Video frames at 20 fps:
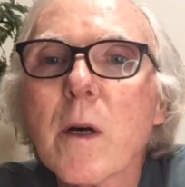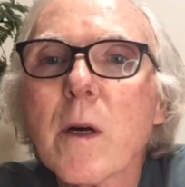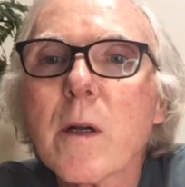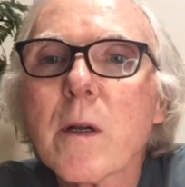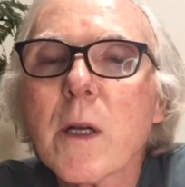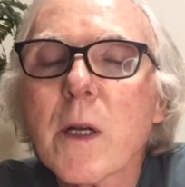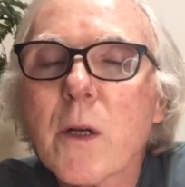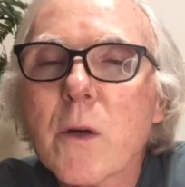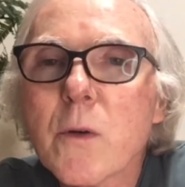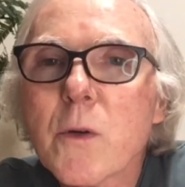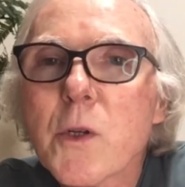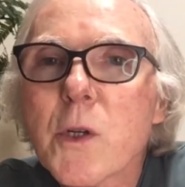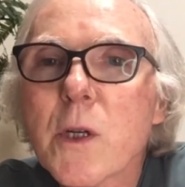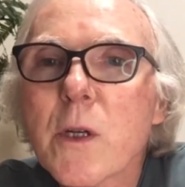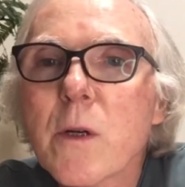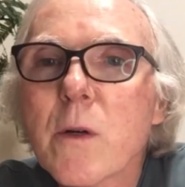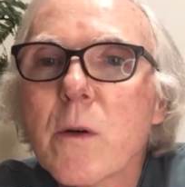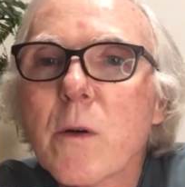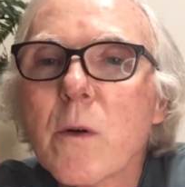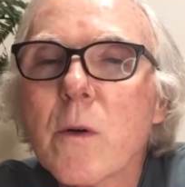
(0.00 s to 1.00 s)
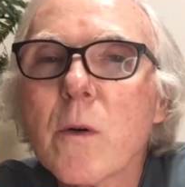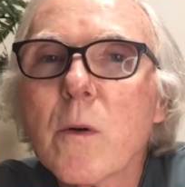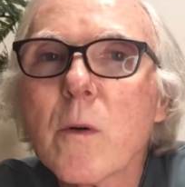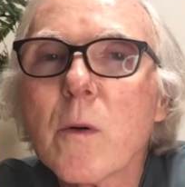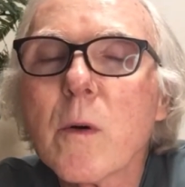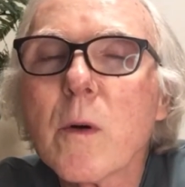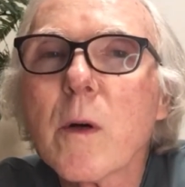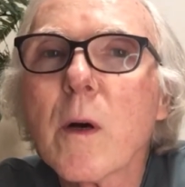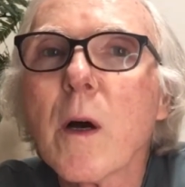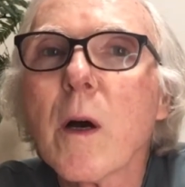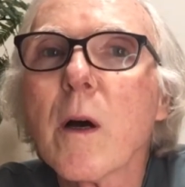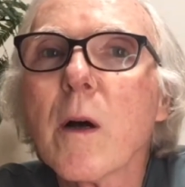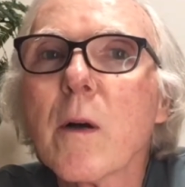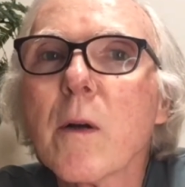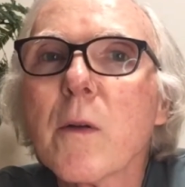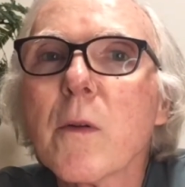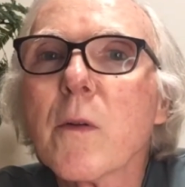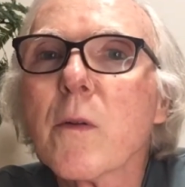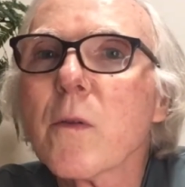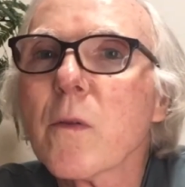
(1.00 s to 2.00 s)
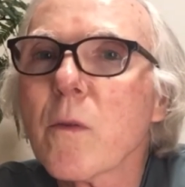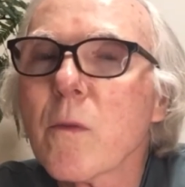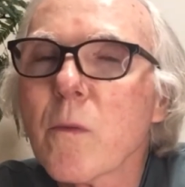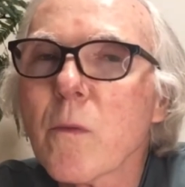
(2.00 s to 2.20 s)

Deguchi, who is